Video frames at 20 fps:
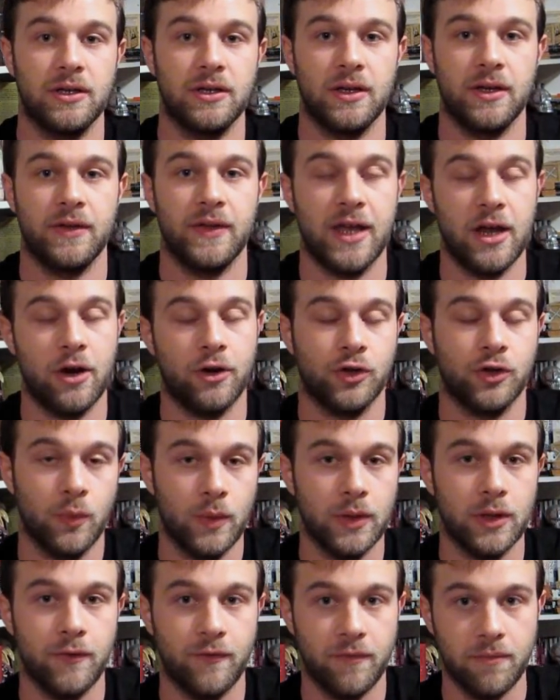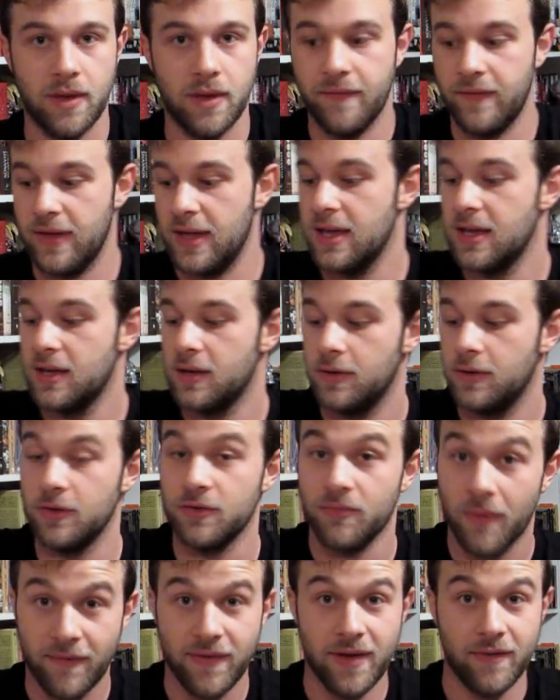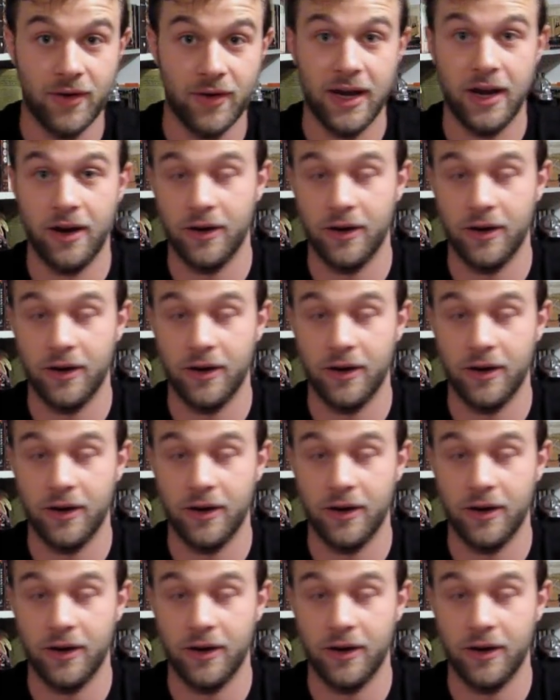You know, the character Willow from Buffy, who's my favorite